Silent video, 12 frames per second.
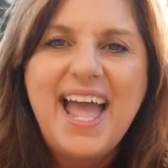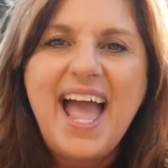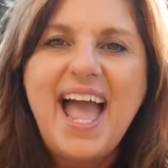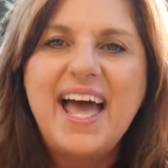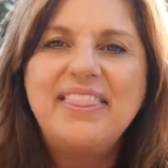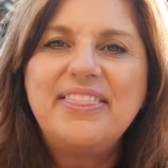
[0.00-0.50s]

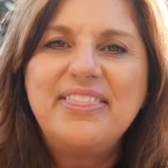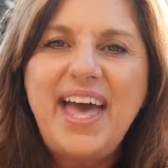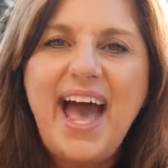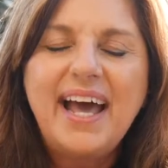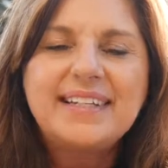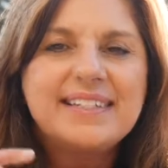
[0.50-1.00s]
And
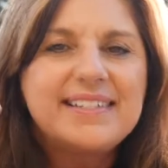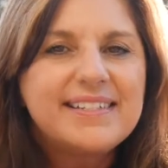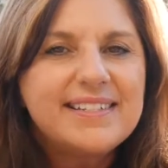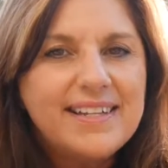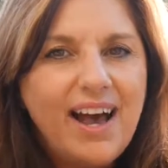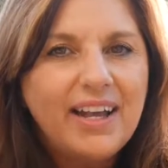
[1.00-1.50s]
that
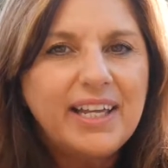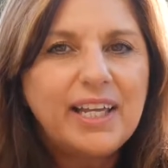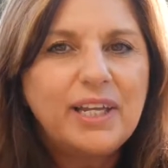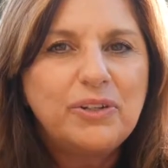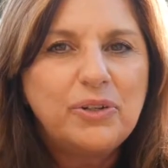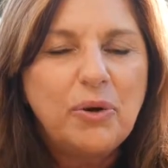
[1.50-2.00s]

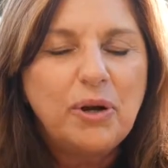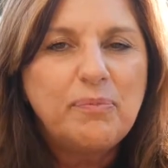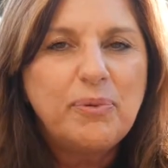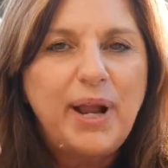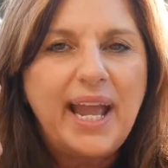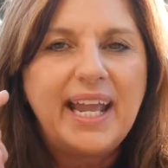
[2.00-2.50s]
stuck in your
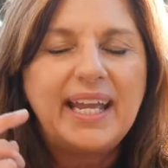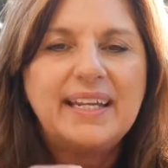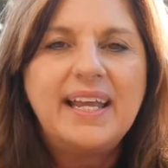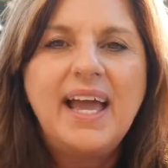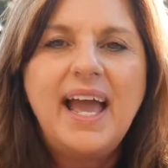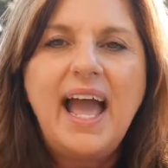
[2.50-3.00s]

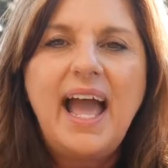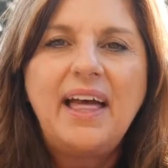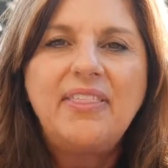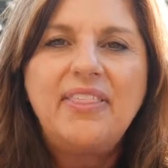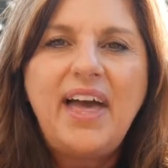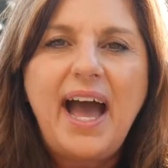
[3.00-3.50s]
brain,
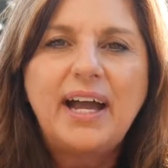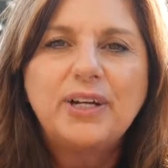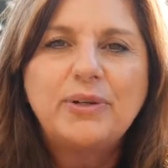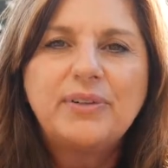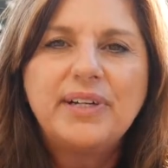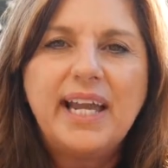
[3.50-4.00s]
and that
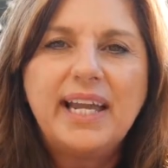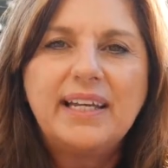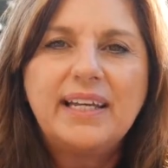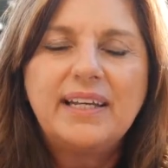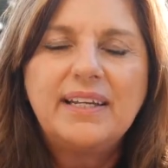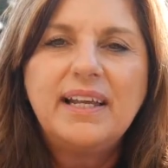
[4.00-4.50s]

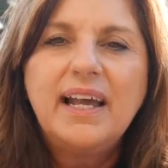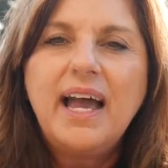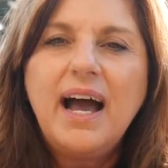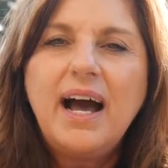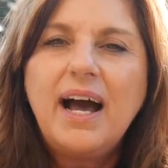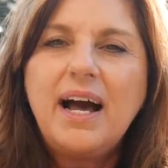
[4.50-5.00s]
created
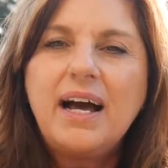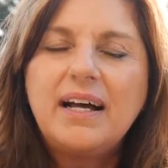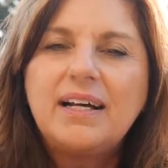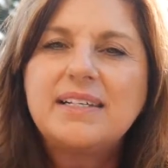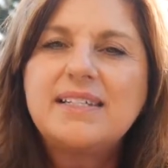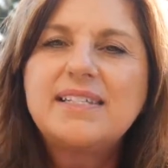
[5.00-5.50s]

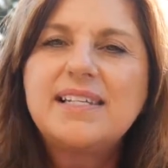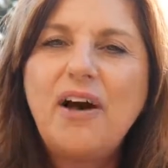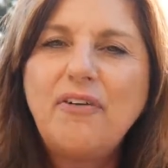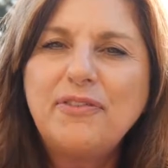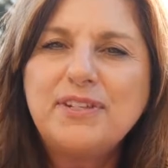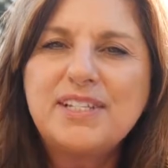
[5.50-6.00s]
a
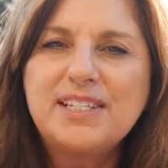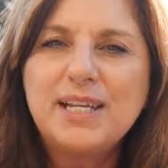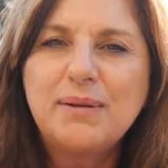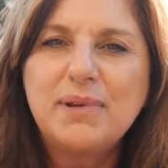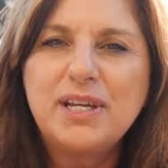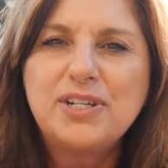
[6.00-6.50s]

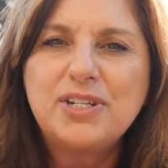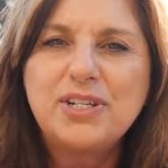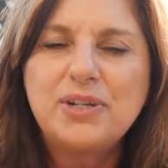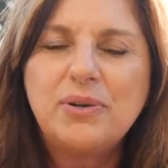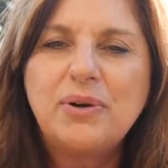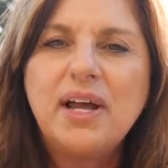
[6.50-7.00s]
self-esteem
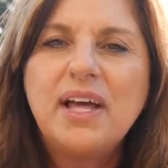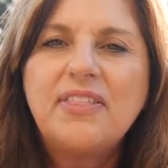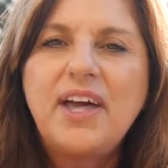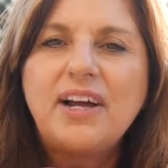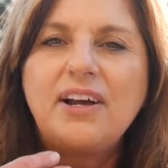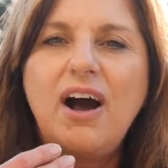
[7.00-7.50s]
issue
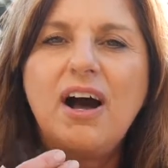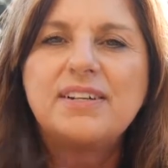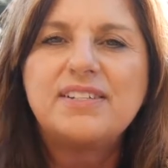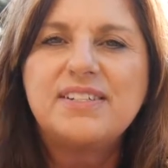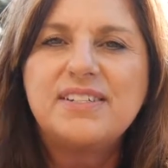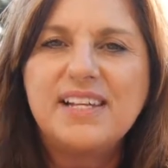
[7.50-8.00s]
that
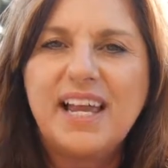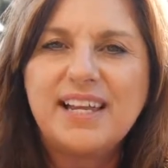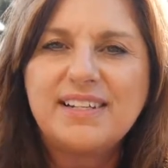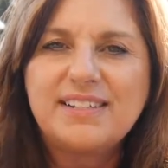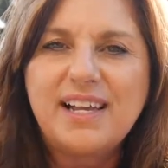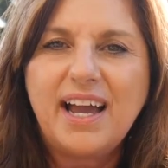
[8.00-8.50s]
causes
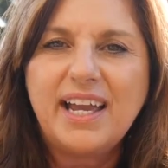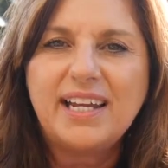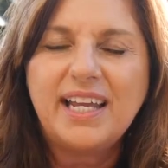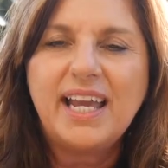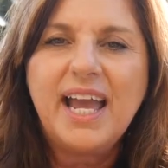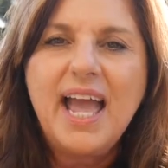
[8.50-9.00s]

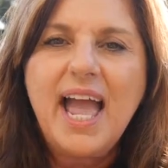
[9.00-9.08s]
anxiety.